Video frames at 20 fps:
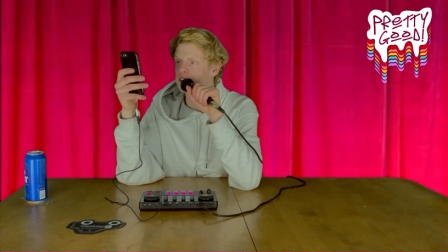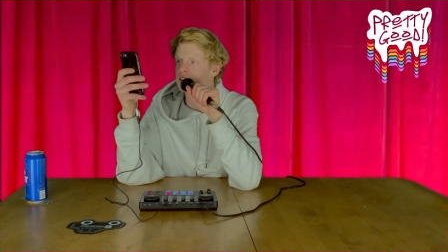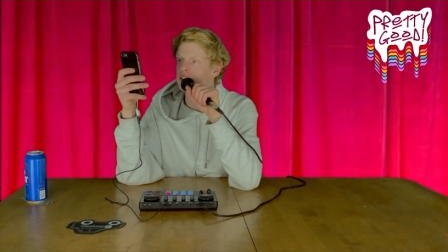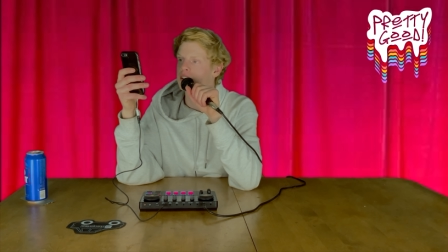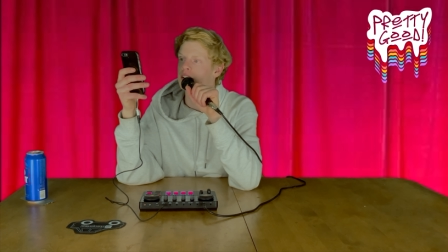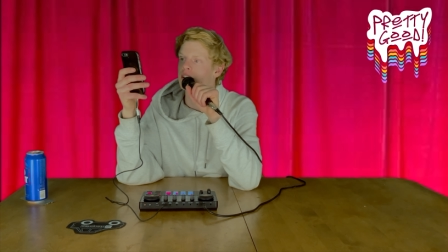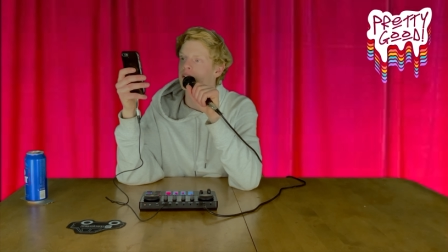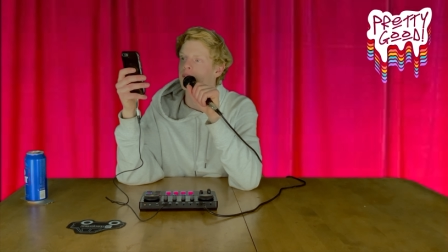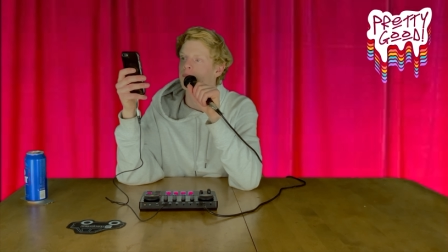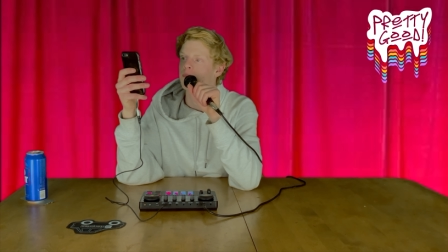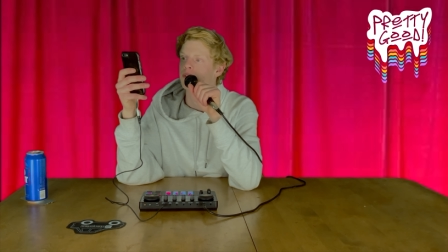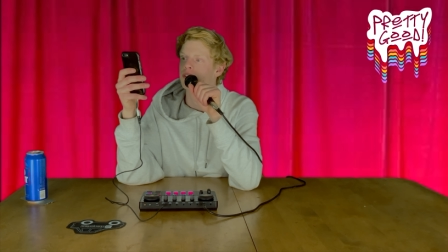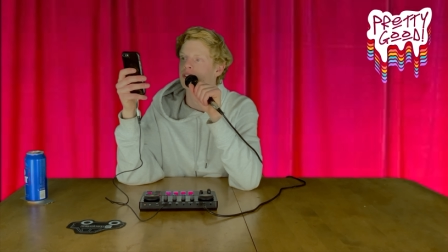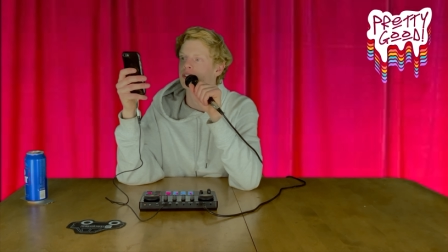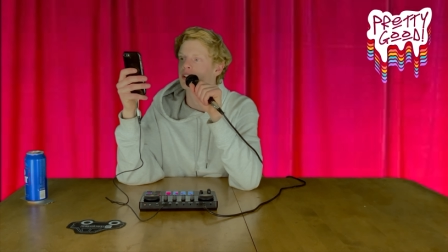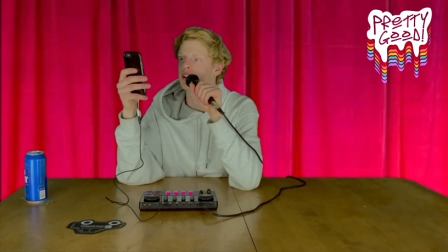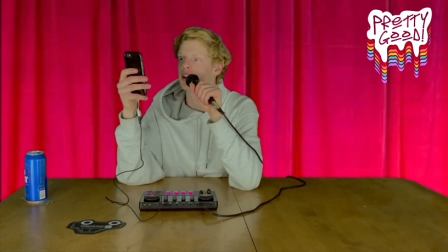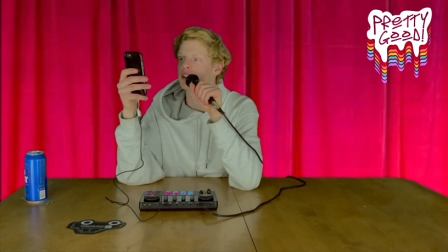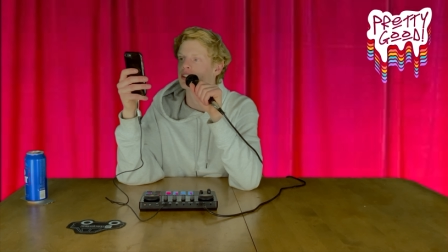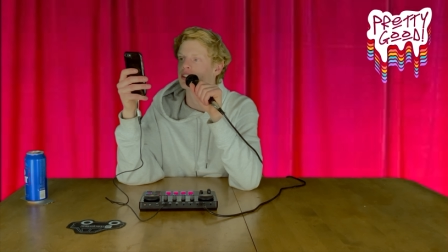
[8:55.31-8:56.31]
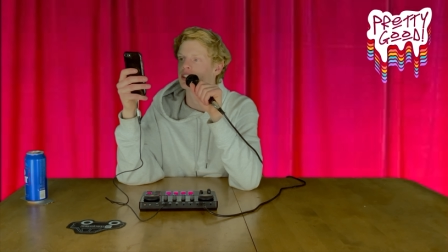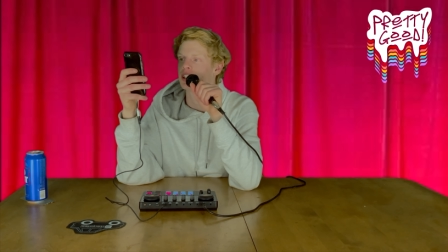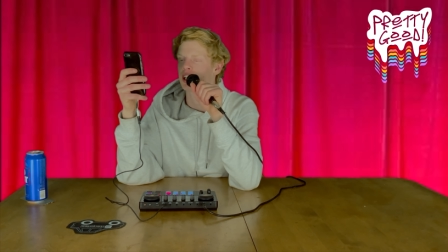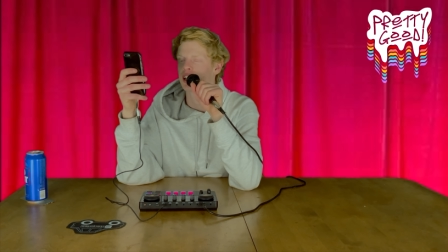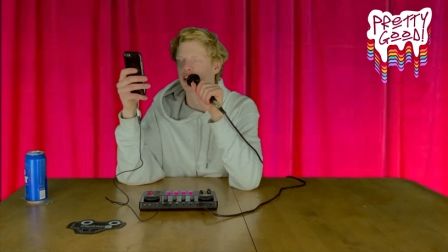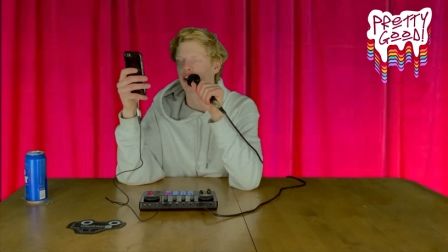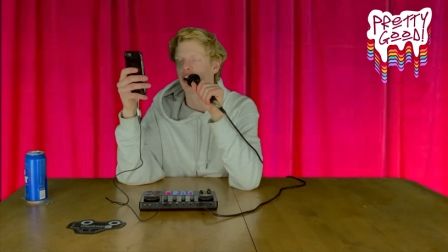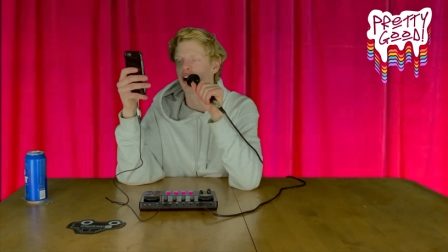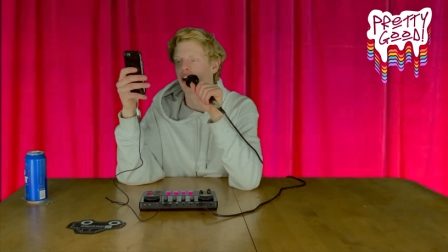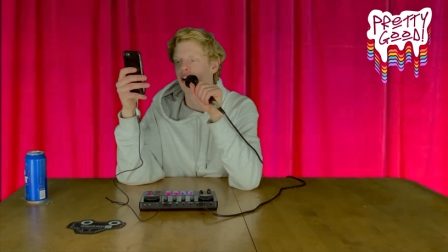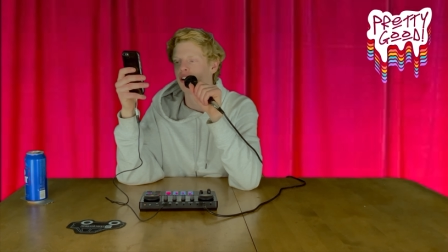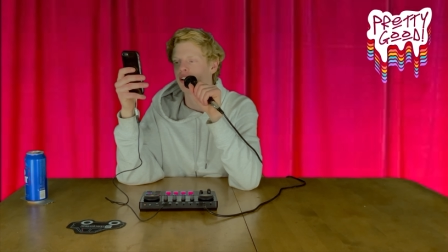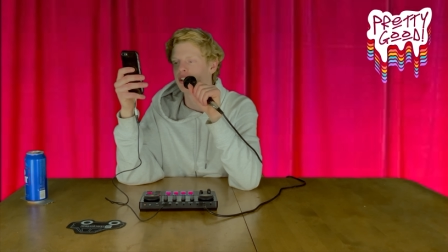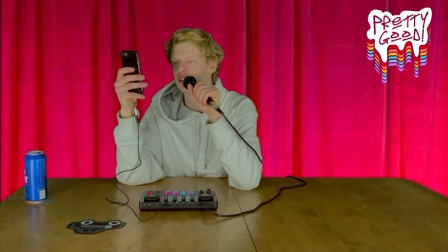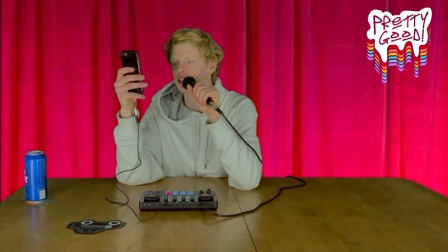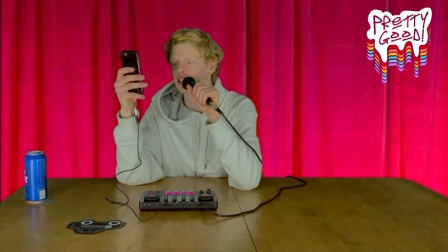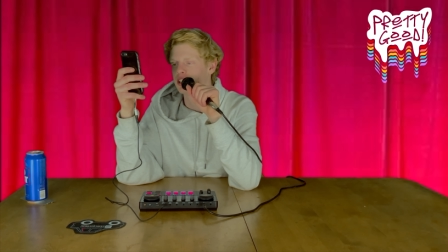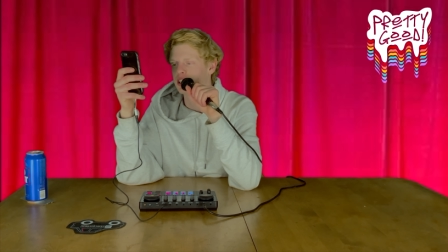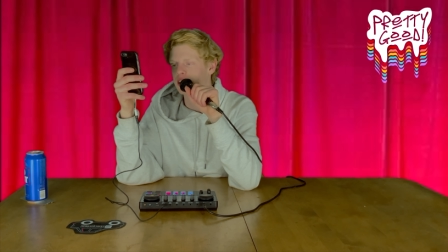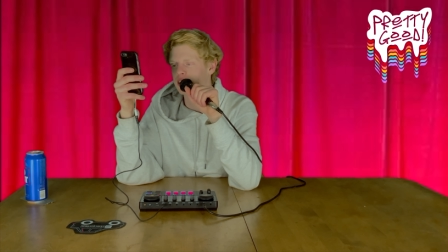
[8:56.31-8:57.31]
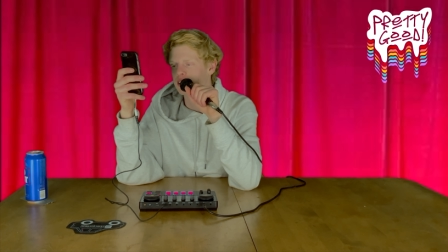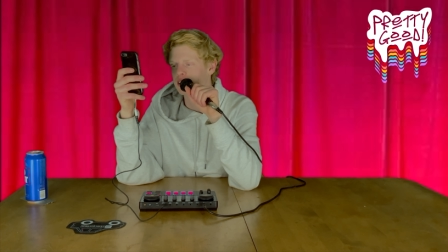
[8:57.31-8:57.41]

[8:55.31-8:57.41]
It's on Psychology